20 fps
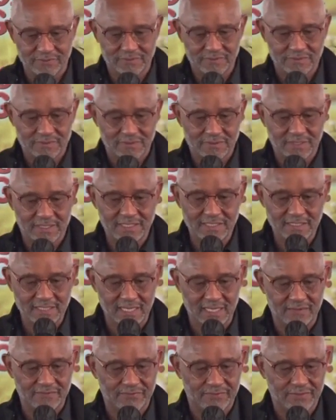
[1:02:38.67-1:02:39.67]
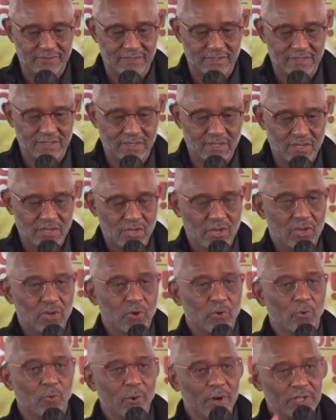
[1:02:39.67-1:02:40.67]
enough when
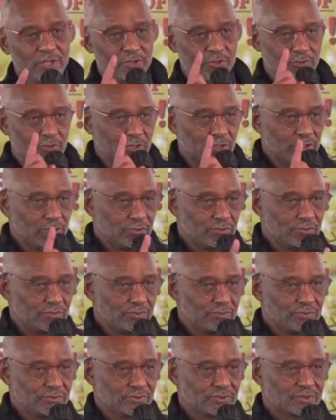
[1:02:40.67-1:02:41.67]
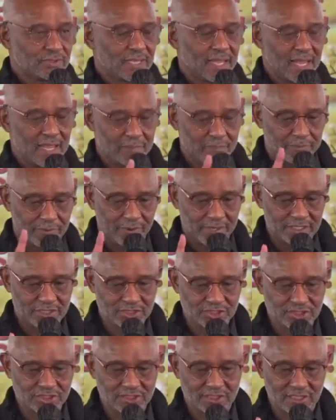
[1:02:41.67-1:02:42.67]
you lose a precious
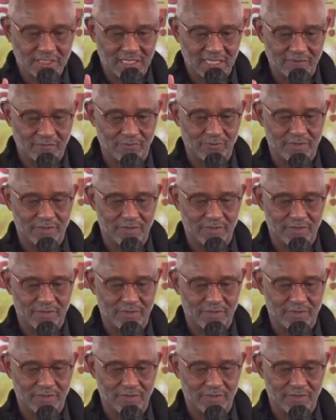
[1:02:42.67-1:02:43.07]
loved one